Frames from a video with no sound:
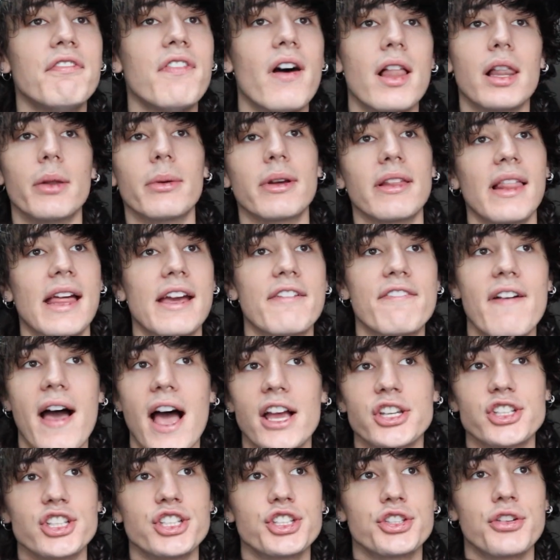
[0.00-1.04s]
following like
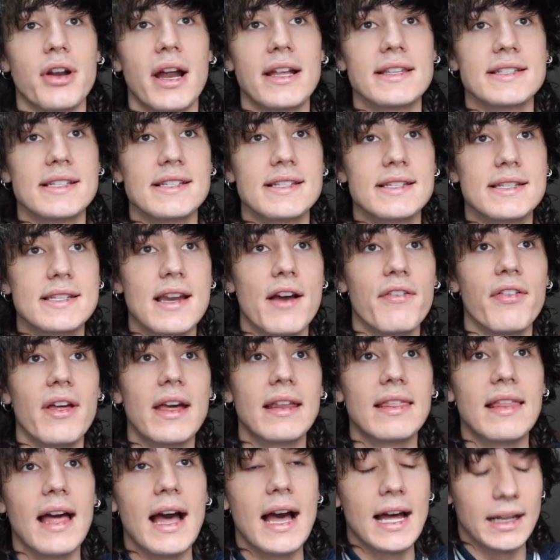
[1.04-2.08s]
fashion trends and stuff
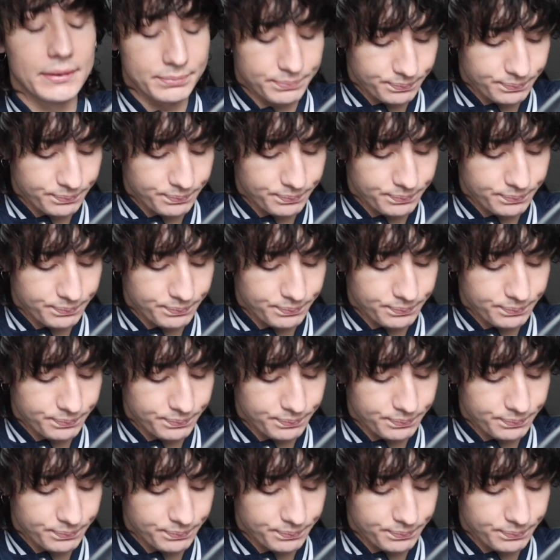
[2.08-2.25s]
like that.